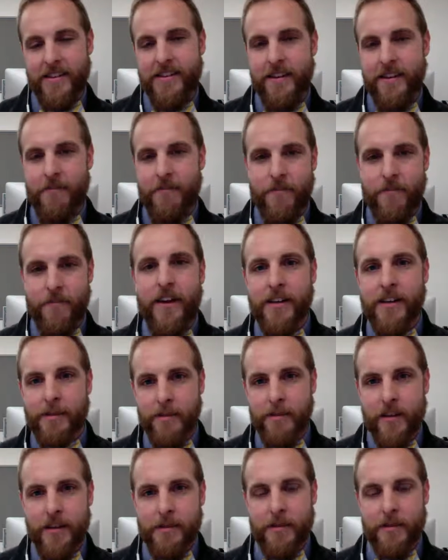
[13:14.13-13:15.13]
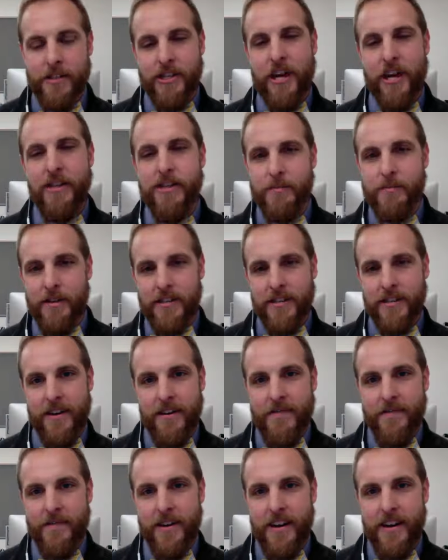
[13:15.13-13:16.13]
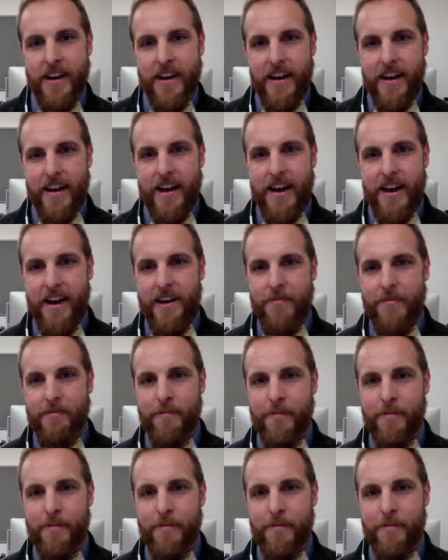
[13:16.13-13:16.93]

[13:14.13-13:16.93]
fun experience by challenging myself, but